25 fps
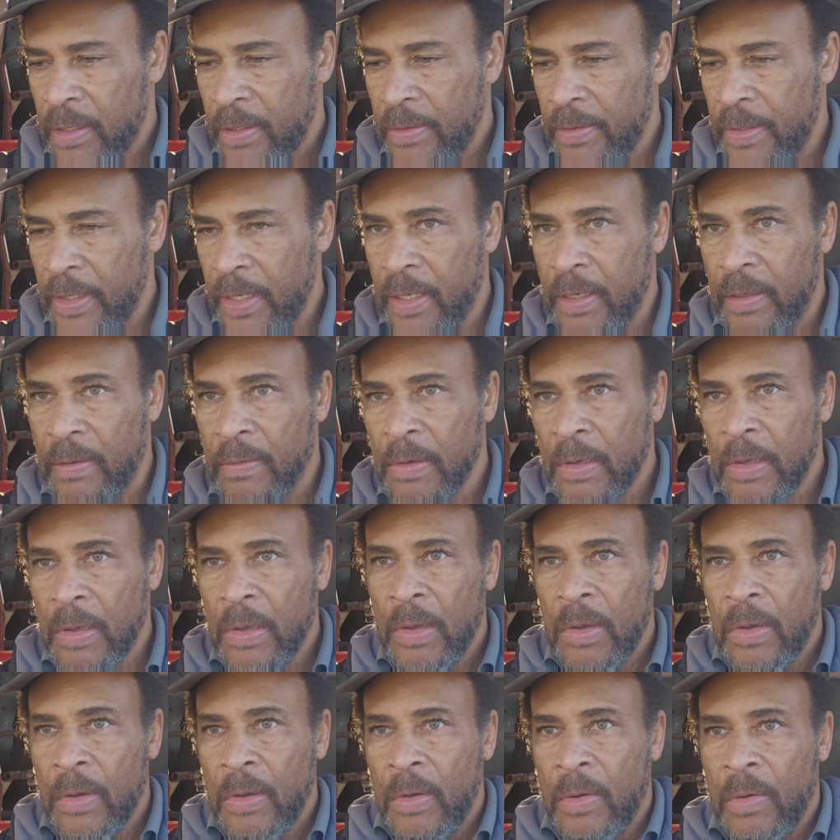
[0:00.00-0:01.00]
they're
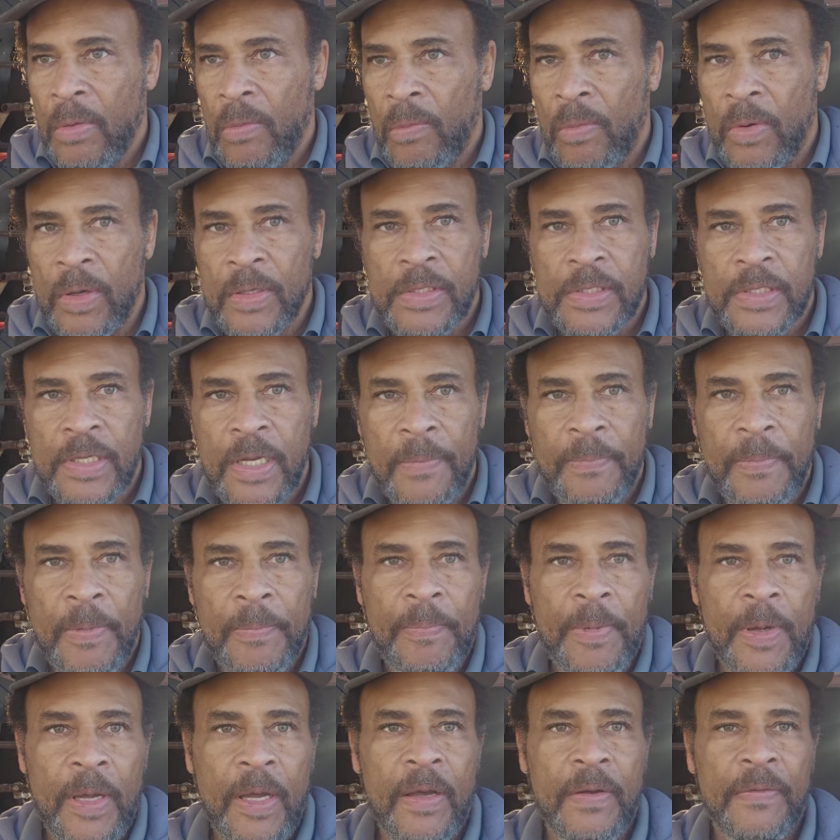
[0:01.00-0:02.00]
one step
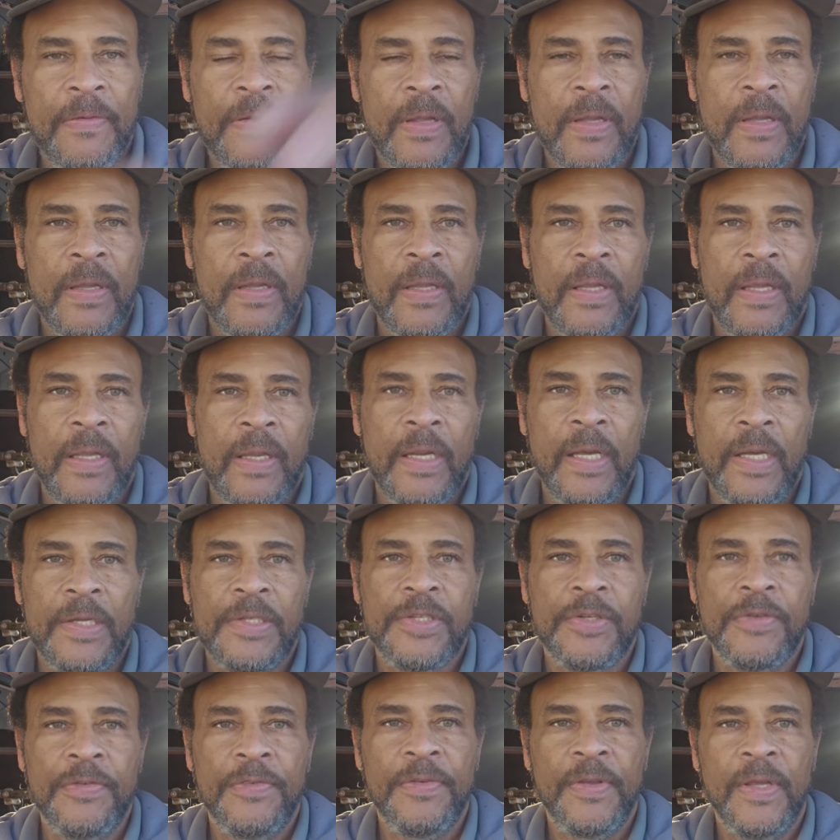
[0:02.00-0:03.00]
above an
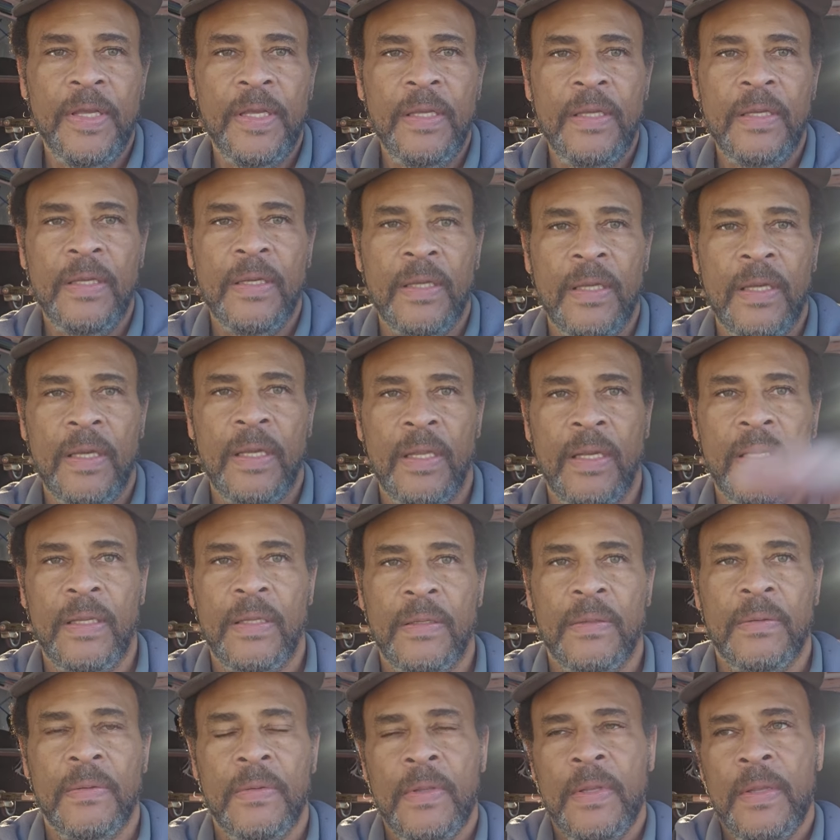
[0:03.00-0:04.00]
SUV and
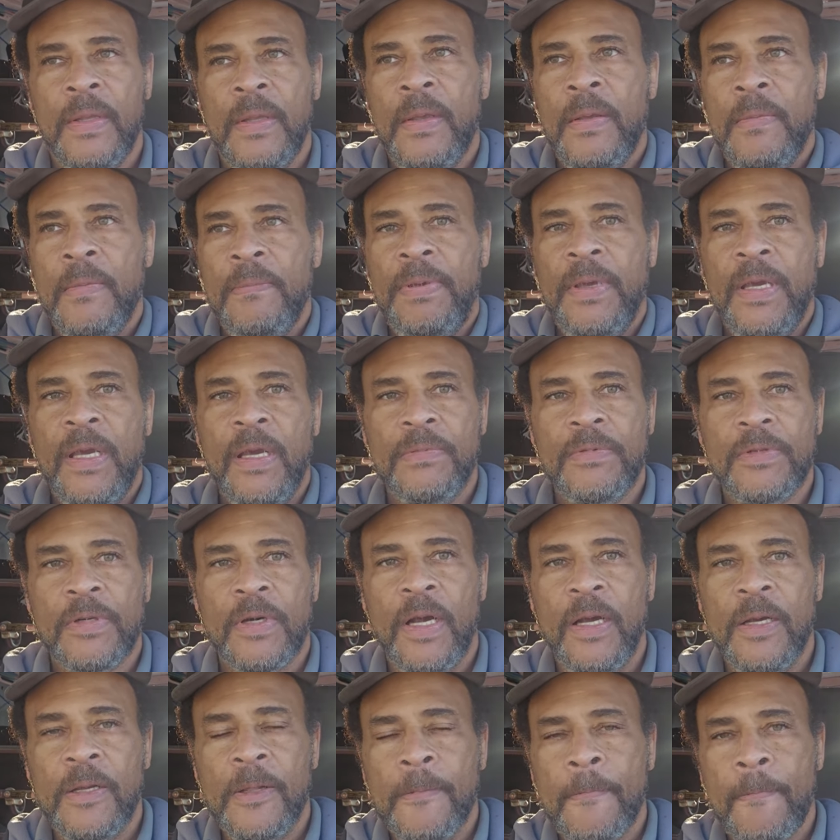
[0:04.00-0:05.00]
a pickup
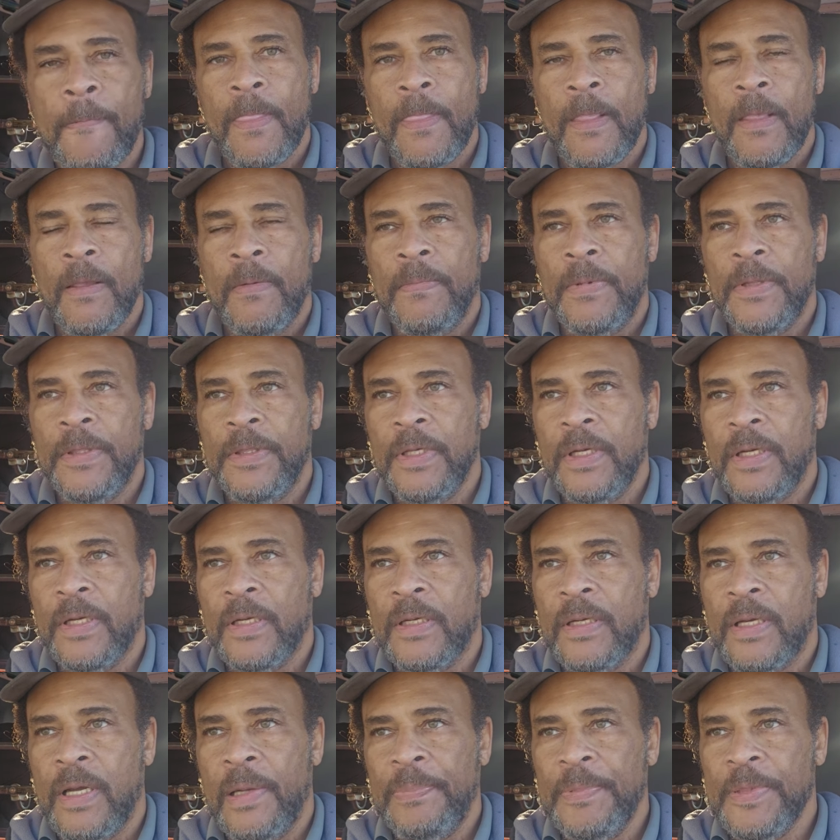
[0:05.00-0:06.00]
truck, but they're
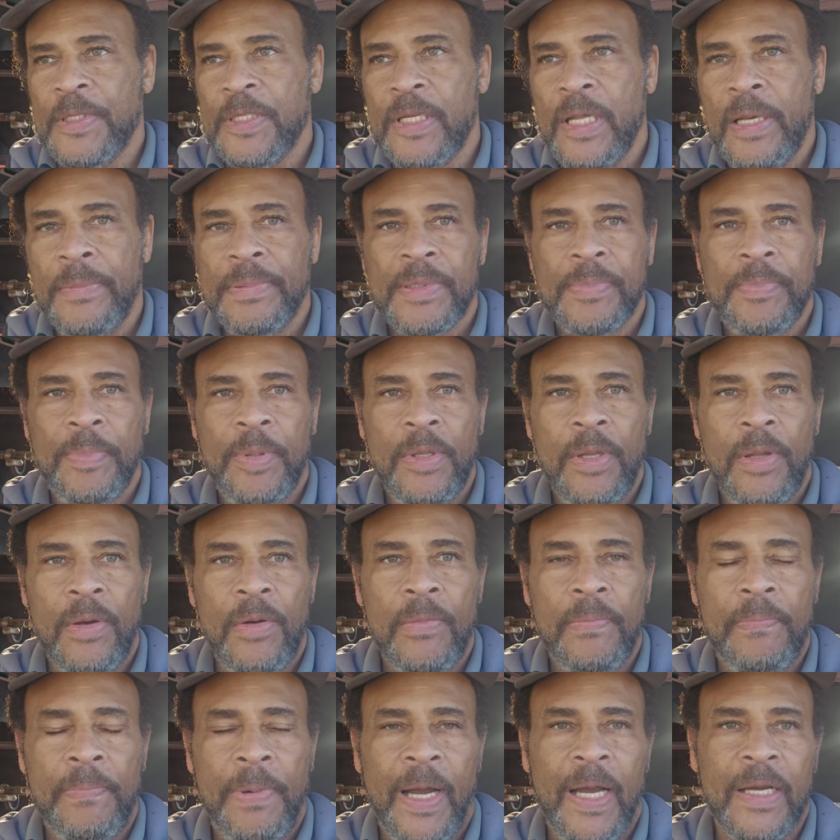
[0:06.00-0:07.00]
a couple steps below
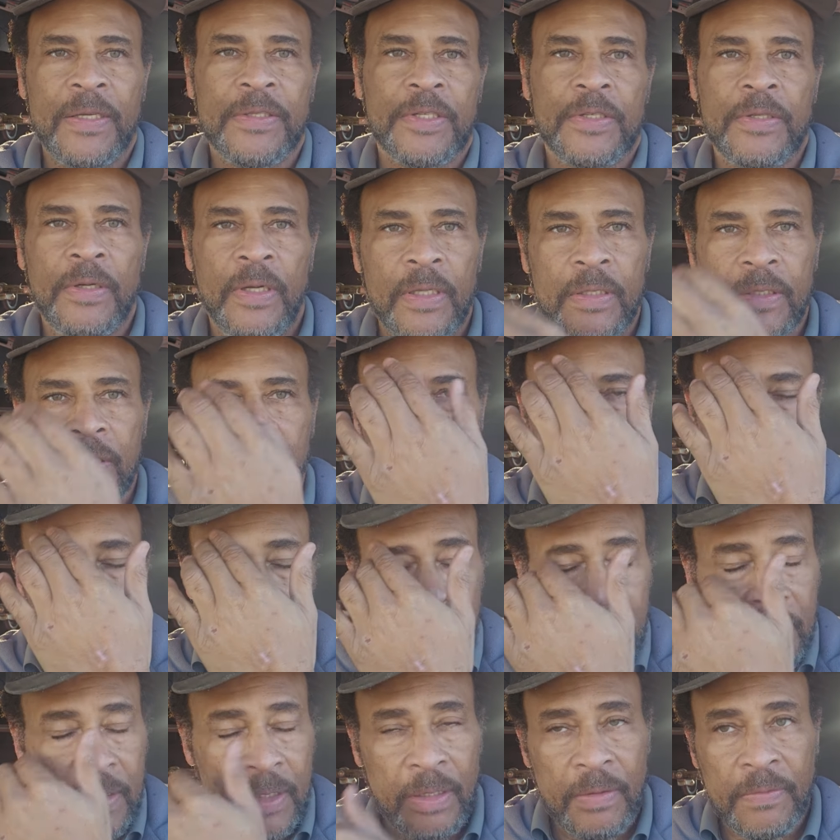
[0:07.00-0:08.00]
box trucks
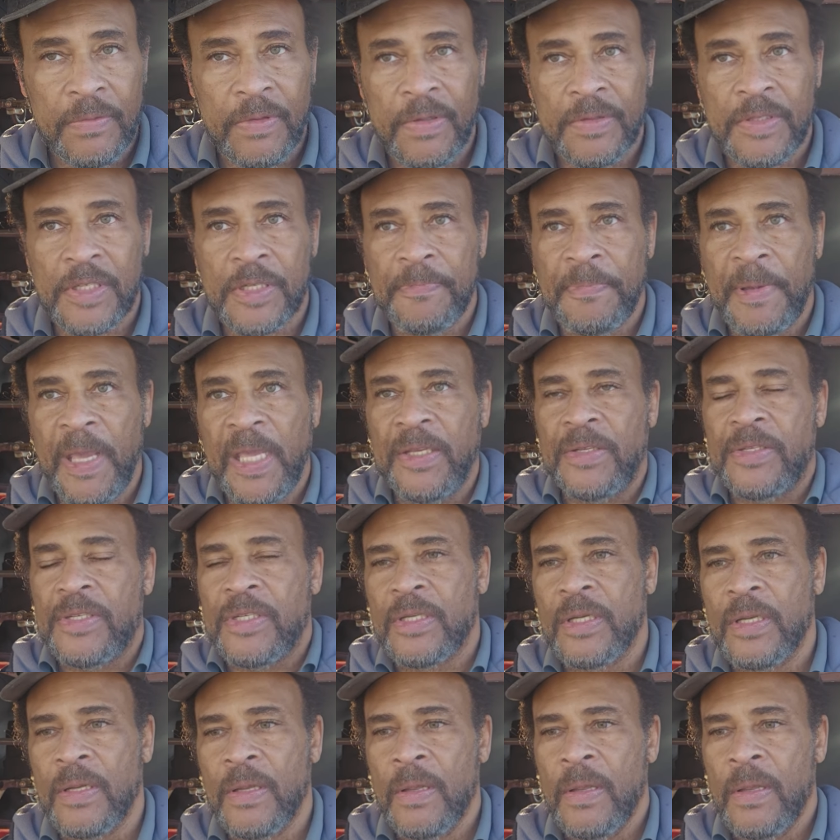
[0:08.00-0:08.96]
in terms of space.